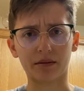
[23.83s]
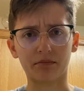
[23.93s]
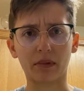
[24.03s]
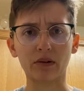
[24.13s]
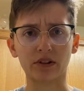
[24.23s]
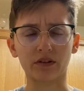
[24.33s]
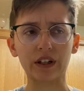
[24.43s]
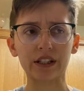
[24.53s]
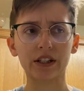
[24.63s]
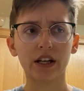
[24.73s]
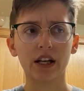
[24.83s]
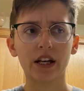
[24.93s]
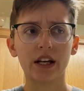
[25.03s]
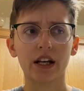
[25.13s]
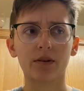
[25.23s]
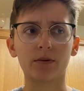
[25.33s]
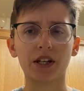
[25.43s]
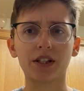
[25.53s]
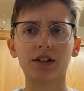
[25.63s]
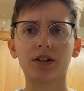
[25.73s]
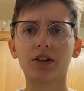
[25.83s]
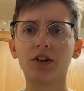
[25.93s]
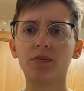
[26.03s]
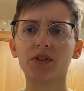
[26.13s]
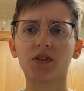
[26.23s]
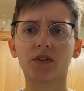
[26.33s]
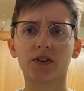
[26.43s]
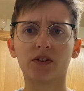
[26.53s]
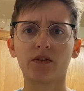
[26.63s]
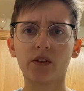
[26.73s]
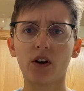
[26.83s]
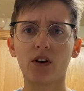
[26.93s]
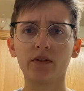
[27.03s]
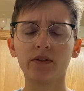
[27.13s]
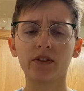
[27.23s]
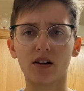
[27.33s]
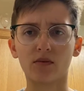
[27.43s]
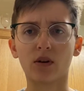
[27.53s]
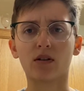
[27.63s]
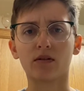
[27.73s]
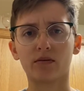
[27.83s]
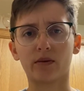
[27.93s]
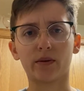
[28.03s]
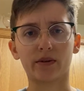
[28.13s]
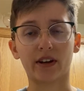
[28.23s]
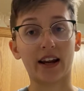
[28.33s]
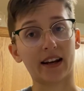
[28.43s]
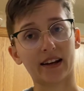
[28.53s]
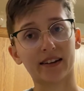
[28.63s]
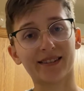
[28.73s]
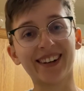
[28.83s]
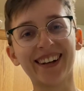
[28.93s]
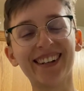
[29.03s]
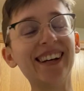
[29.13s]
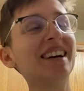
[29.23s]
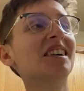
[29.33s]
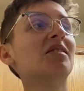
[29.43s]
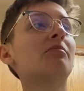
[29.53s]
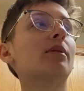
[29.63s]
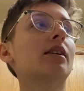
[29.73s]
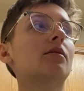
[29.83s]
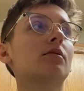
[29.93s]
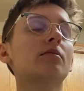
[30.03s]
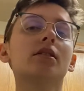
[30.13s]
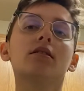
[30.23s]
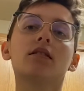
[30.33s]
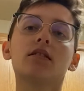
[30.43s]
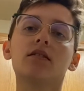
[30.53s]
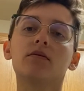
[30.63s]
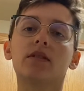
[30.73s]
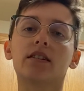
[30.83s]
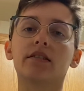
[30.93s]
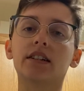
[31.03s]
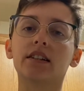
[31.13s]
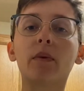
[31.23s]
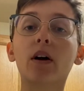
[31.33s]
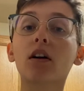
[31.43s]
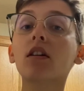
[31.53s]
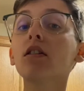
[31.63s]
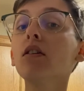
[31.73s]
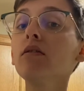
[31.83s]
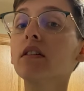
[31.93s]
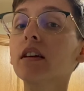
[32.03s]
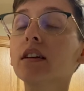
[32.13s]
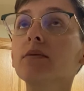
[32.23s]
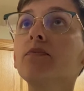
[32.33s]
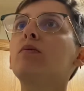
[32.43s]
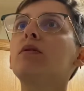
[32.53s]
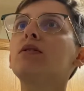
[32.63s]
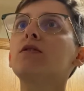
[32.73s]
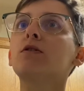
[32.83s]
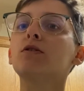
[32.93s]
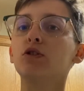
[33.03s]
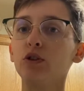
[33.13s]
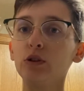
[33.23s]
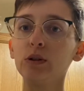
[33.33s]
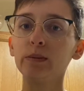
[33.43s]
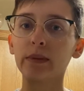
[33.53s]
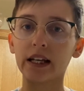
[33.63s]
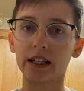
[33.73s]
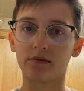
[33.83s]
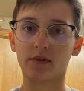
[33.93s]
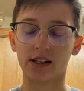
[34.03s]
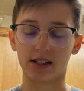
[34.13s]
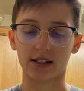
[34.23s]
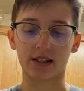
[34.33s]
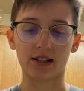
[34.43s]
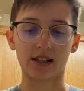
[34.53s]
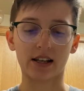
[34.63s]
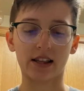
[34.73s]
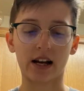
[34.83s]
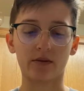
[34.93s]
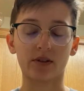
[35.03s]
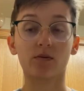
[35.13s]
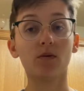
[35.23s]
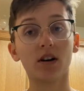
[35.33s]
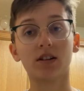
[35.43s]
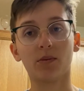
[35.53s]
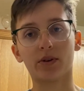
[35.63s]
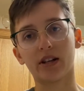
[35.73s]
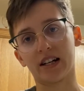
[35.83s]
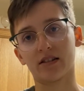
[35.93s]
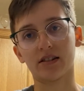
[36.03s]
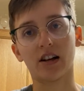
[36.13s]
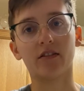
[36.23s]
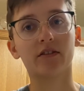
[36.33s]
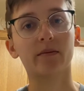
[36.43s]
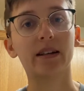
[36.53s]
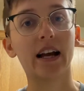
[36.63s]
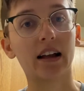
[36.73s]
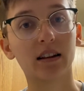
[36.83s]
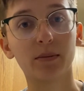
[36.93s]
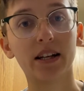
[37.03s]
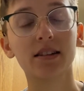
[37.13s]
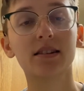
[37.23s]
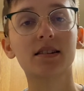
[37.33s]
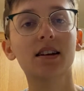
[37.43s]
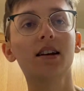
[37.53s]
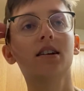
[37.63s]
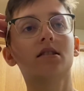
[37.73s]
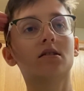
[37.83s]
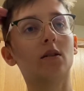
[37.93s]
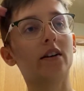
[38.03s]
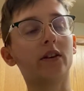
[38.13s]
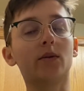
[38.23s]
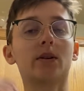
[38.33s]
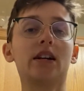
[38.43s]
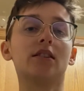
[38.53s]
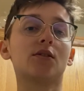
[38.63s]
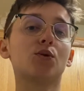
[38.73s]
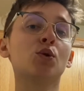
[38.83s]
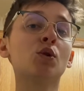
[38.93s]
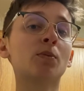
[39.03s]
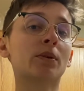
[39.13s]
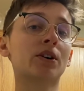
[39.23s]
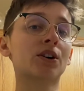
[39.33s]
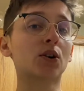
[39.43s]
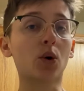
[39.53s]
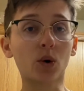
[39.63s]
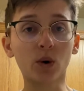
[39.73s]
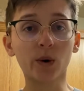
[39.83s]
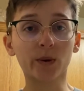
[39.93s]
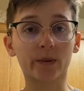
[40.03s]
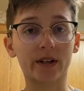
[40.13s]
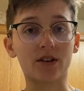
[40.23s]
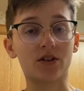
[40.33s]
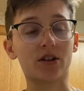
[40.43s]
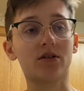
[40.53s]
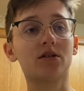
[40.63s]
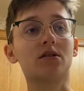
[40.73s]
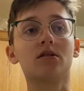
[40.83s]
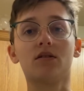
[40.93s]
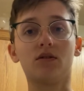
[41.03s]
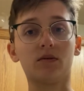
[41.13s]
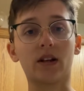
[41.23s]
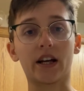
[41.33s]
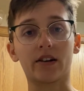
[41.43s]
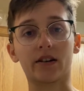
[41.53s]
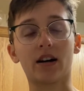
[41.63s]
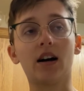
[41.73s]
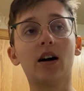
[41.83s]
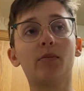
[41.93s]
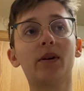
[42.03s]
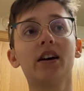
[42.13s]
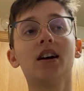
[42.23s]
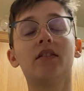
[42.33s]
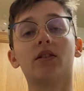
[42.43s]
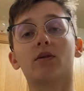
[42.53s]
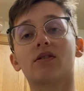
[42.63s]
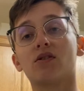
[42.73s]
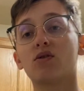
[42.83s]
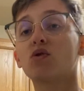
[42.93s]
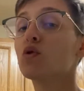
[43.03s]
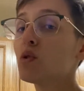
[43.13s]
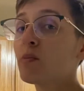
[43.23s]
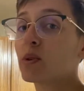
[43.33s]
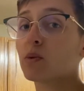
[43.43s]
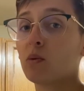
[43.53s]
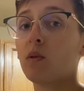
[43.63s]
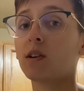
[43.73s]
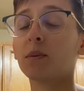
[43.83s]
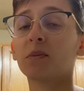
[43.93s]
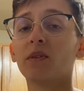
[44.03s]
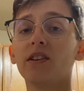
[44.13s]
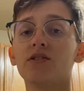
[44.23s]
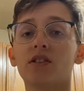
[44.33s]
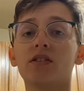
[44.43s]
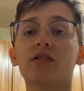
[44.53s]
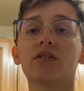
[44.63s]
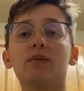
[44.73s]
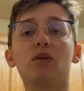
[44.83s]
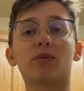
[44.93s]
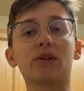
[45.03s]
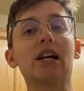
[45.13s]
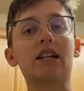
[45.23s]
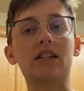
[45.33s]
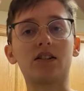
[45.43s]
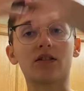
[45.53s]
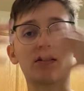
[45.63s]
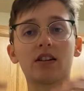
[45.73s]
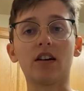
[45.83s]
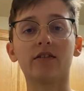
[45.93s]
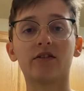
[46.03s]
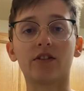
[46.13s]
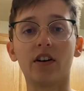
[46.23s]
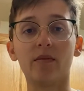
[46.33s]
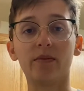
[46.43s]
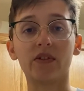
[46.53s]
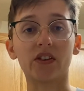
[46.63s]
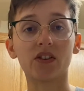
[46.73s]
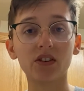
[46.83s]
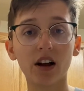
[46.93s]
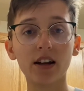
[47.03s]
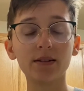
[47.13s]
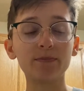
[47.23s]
most of us, when humans first evolved, well, we were naked, but when we started wearing clothing was for two main reasons, and that was one, to protect ourselves from the elements. So if you were in super cold regions, you layered up. If you're in super warm regions, you protected yourself from the sun.